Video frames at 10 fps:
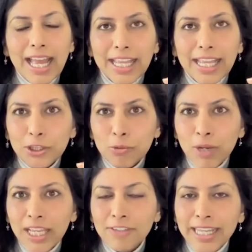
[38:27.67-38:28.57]
and
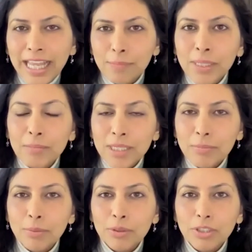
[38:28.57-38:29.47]
thrive in helping
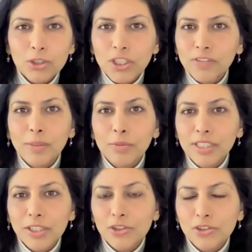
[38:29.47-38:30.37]
people achieve their
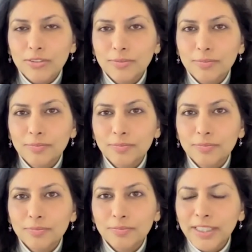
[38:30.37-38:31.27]
potential.
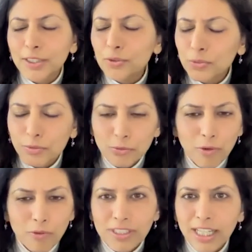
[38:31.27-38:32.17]
And this was
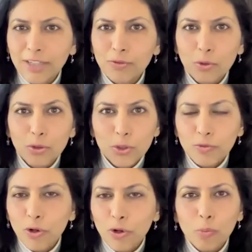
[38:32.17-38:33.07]
before I was life coach,
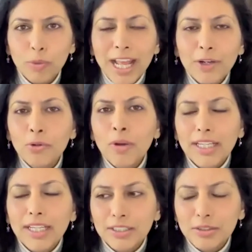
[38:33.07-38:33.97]
before open. I had no
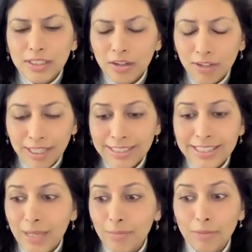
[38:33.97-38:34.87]
idea. So I was like, okay, this
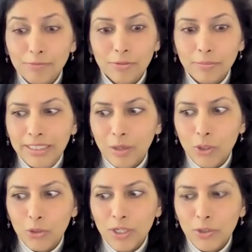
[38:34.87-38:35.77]
came up for me. Now,
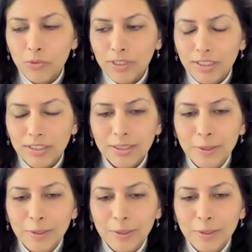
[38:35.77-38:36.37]
what do I do with it?